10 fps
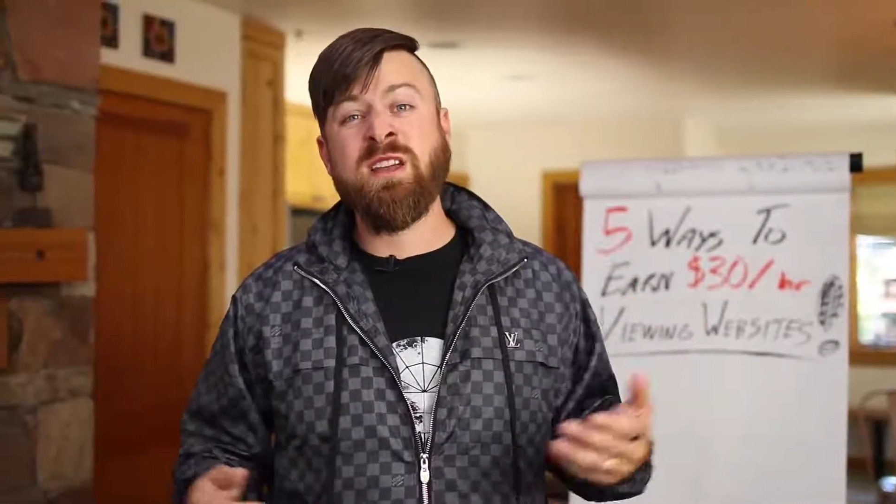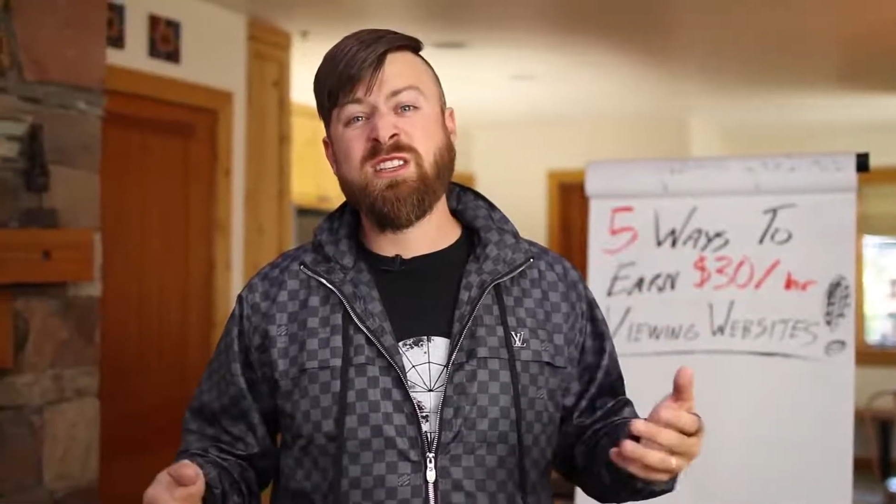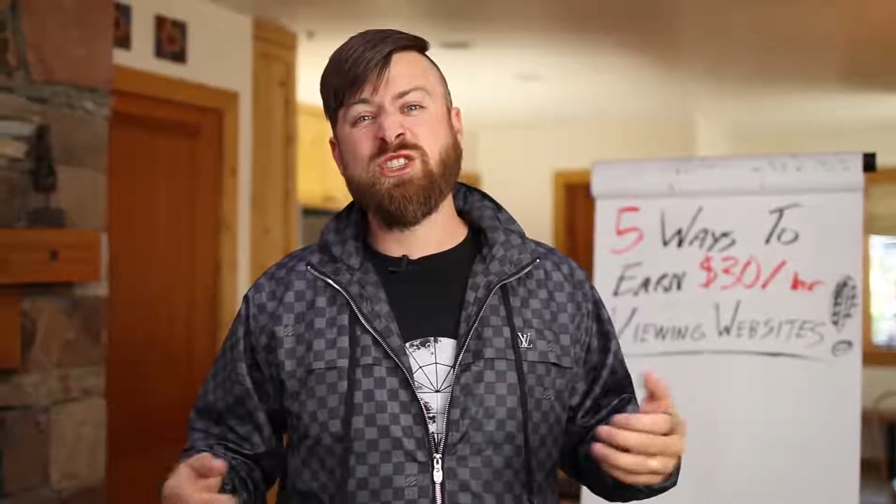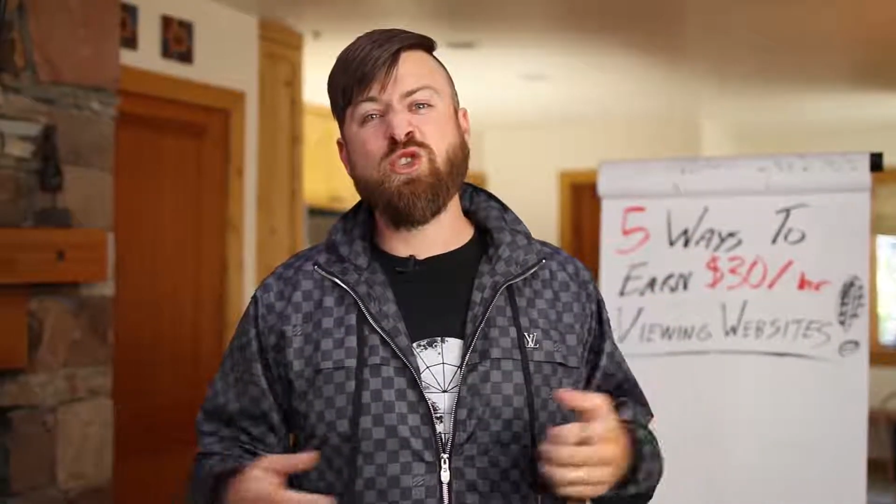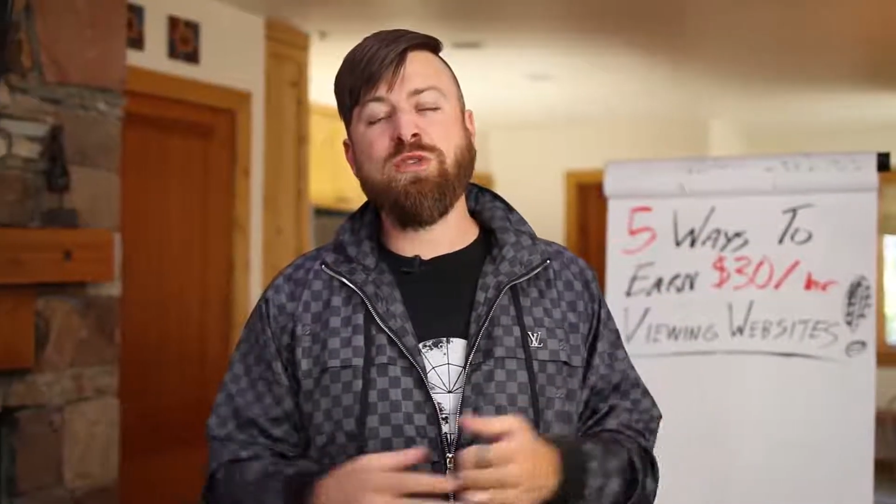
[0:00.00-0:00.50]

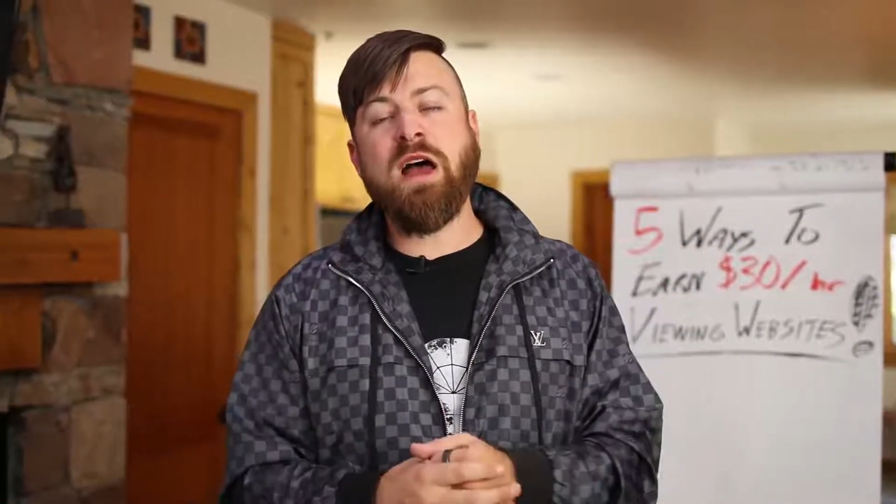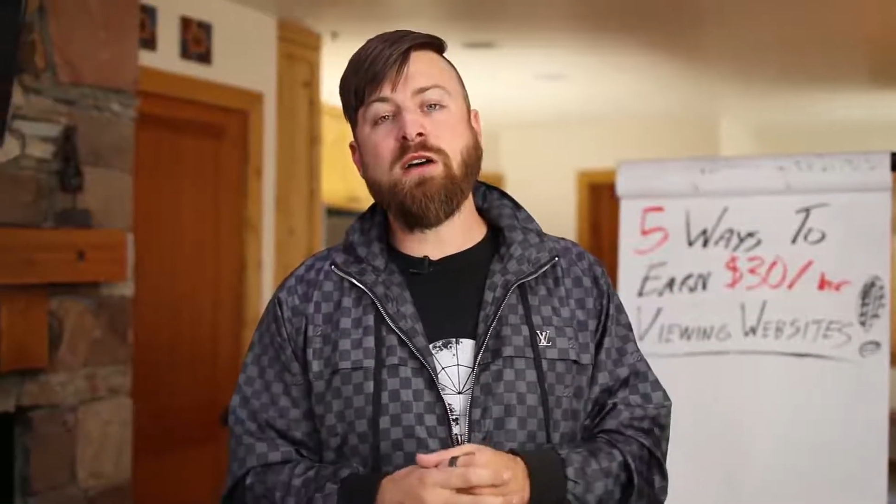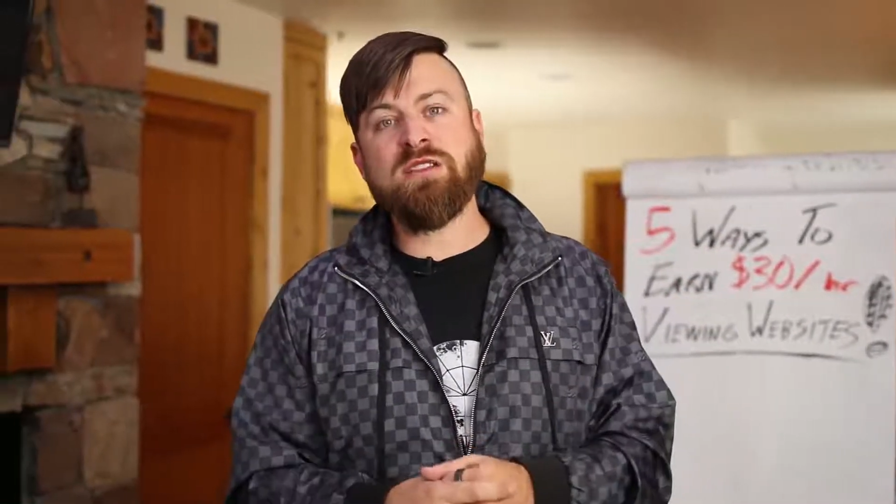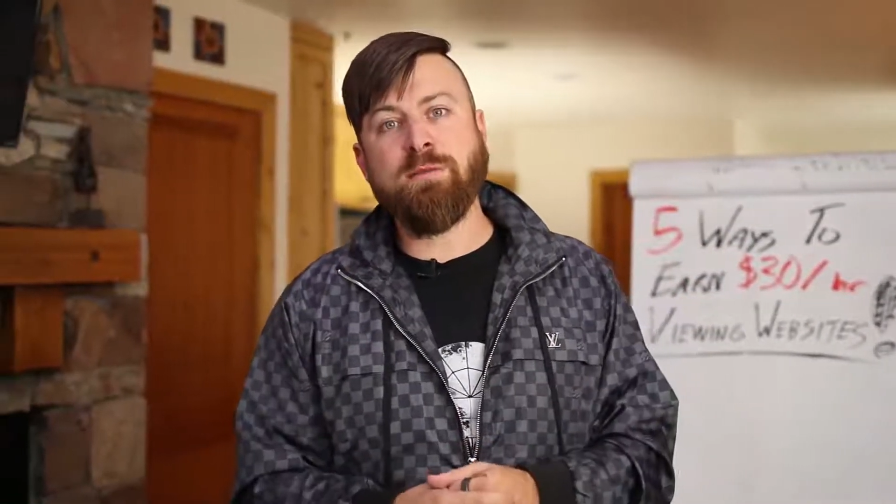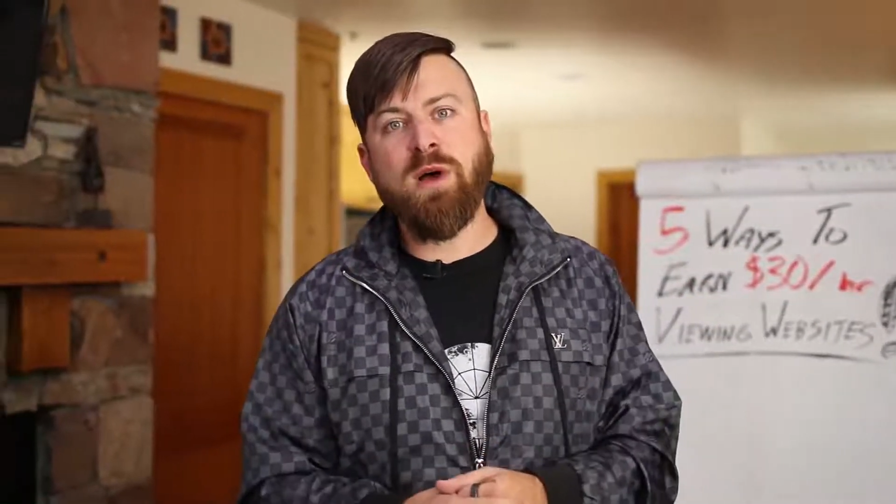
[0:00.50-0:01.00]
It's
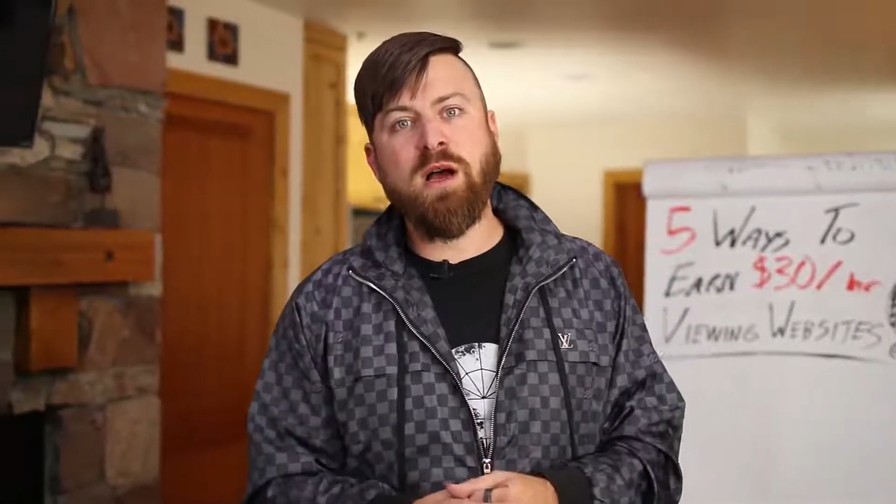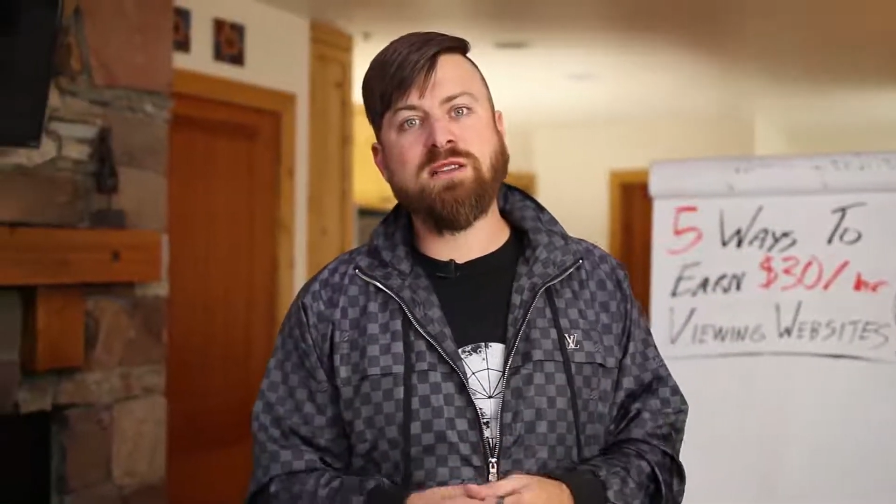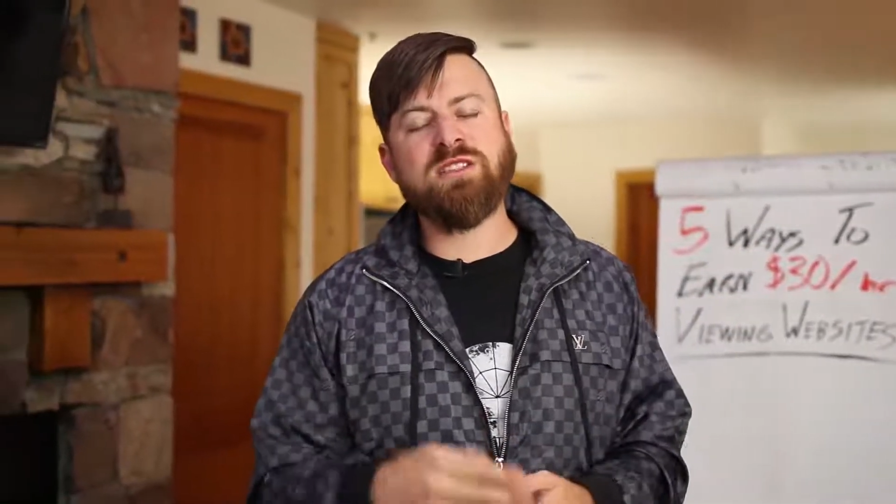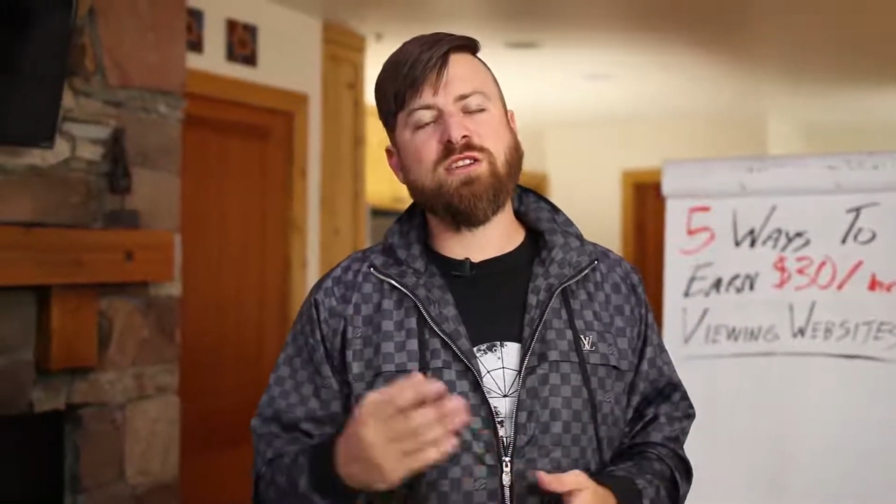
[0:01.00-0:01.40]
$2,000. It's